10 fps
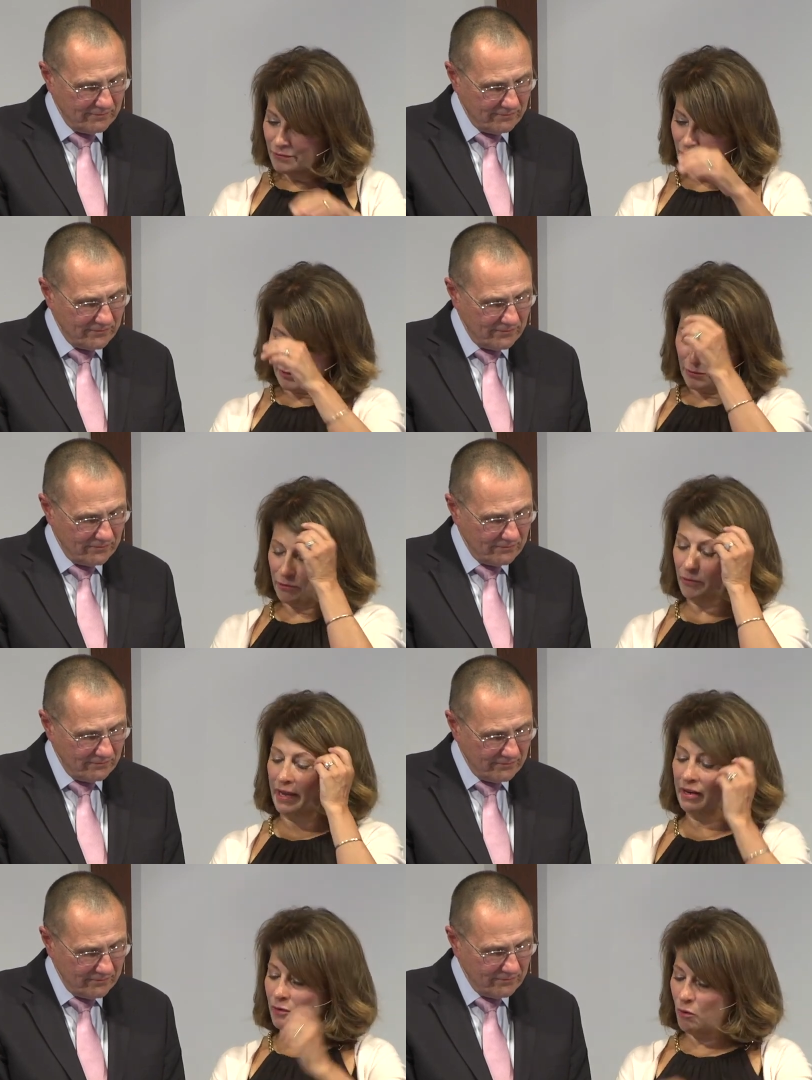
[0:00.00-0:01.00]
Speaker 1: For you
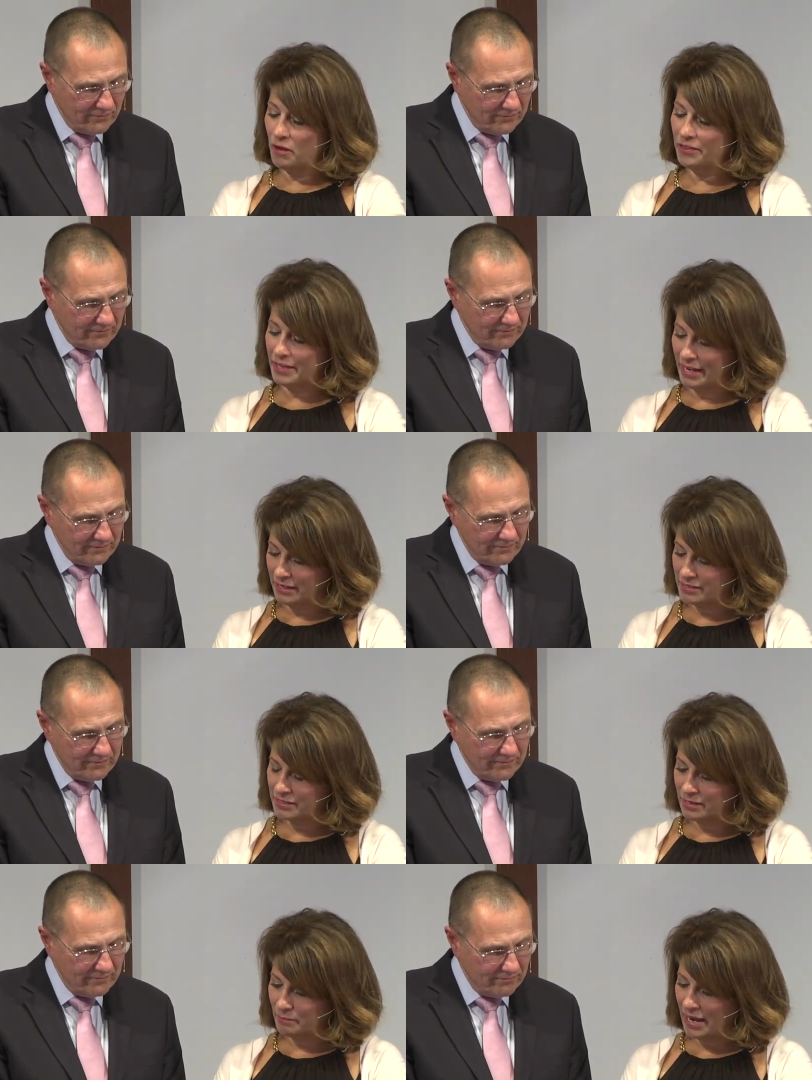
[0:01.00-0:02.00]
created all things,
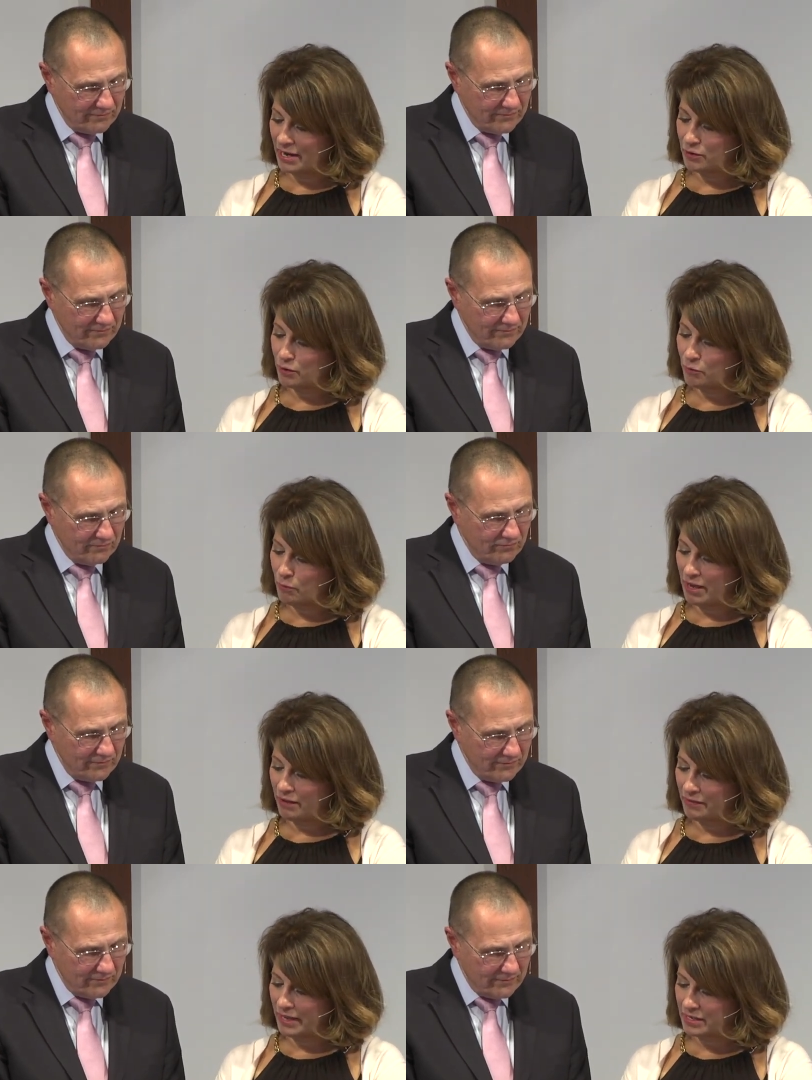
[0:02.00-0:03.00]
and by your
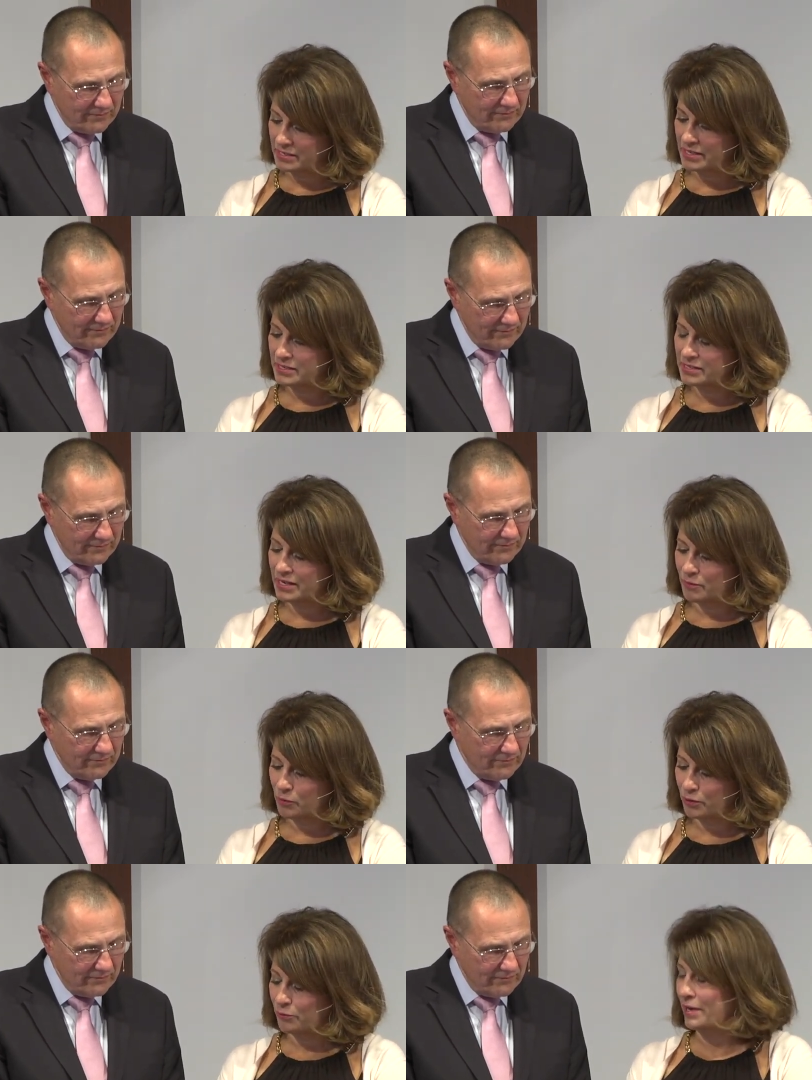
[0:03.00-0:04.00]
will they exist and
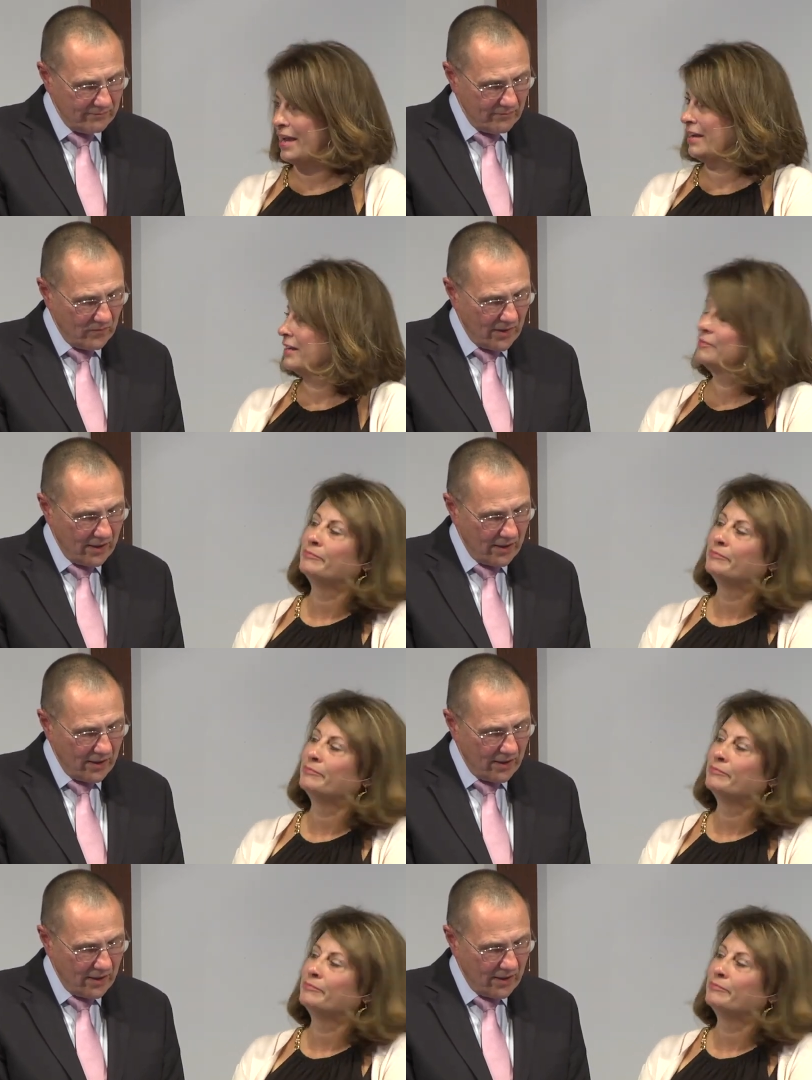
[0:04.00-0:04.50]
were created.